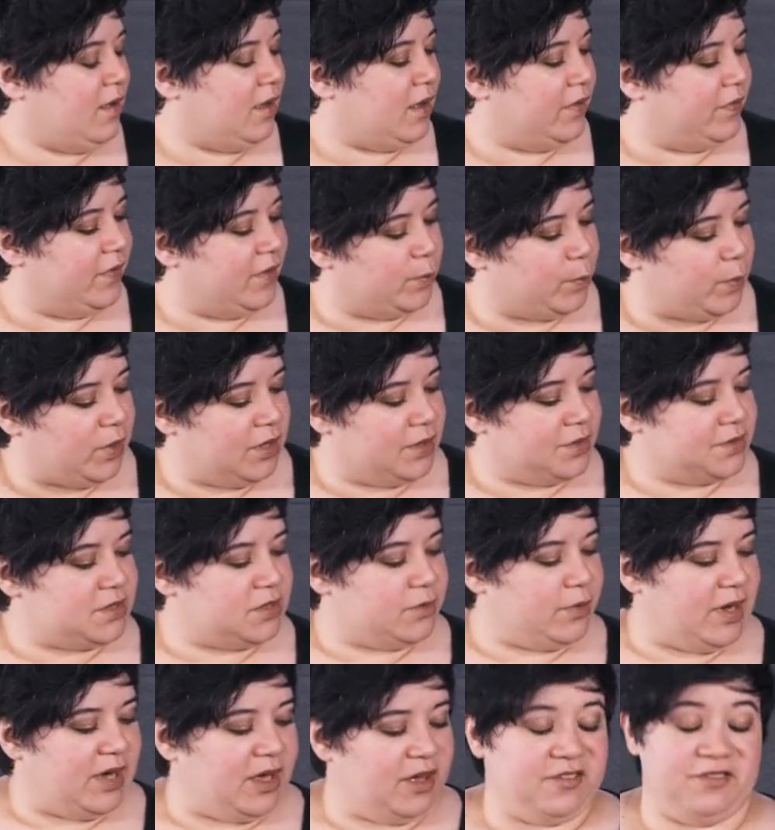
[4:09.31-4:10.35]
And then we
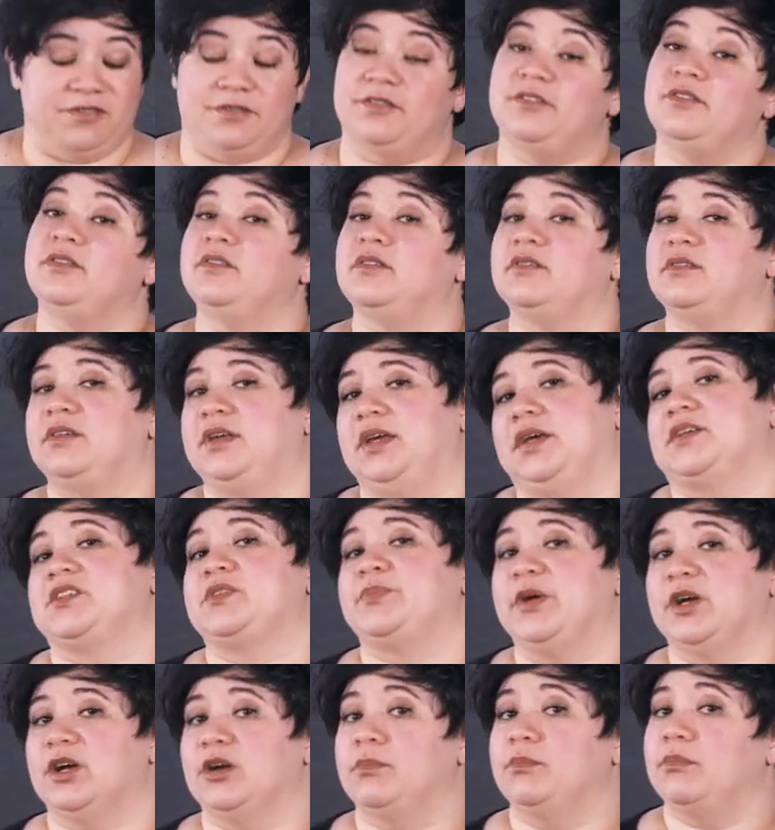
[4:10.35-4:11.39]
also have
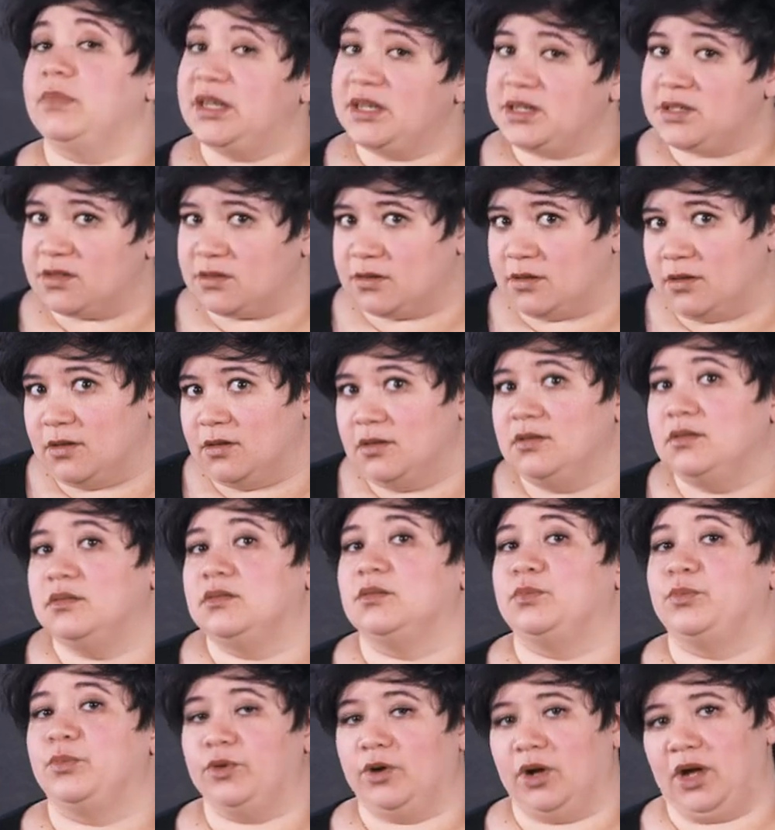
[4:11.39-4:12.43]
experimental
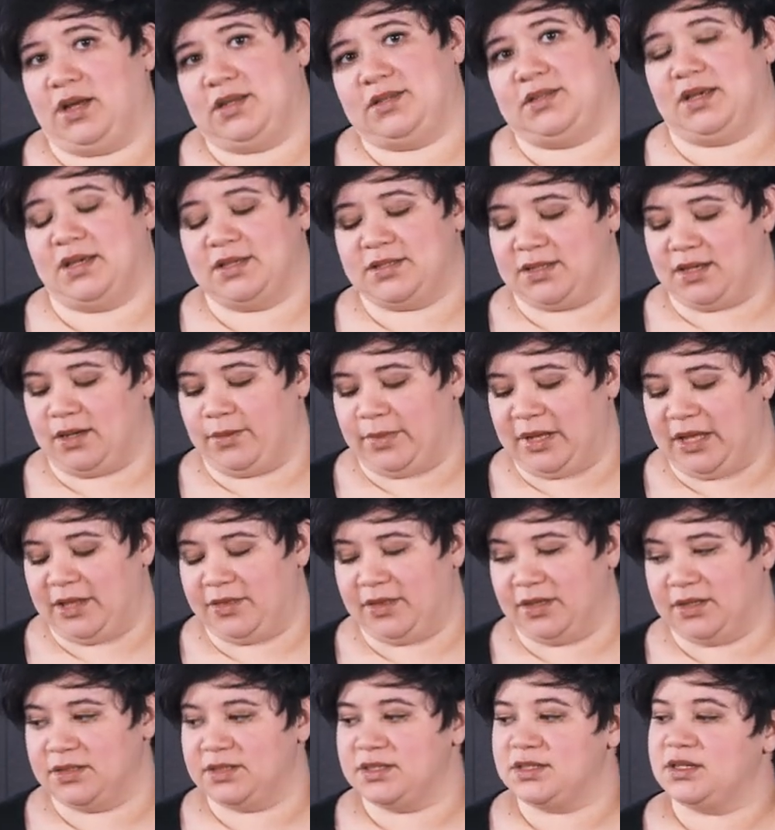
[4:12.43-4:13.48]
processing
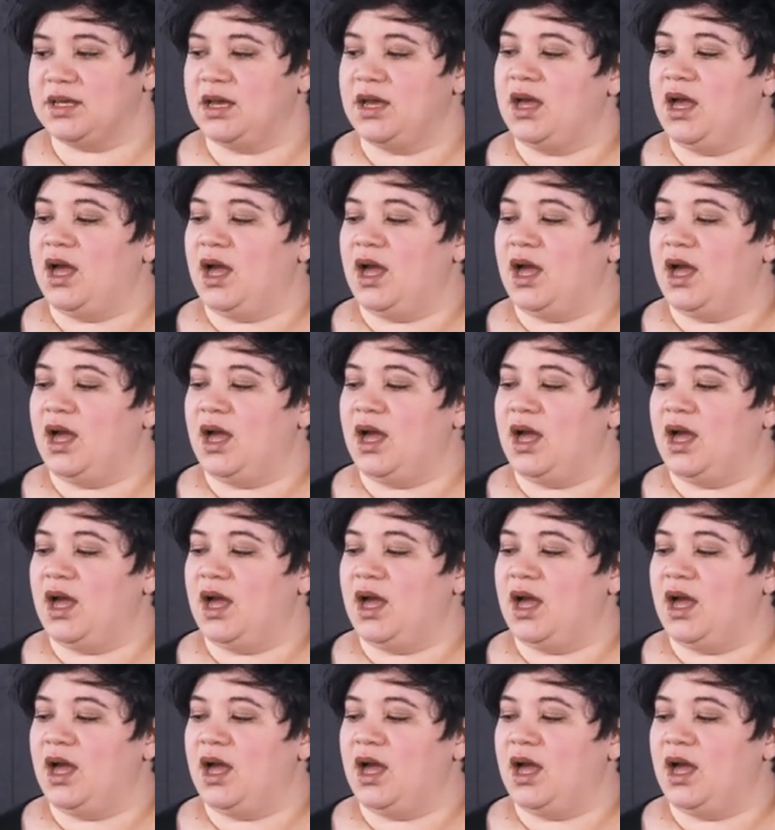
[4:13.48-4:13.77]
methods.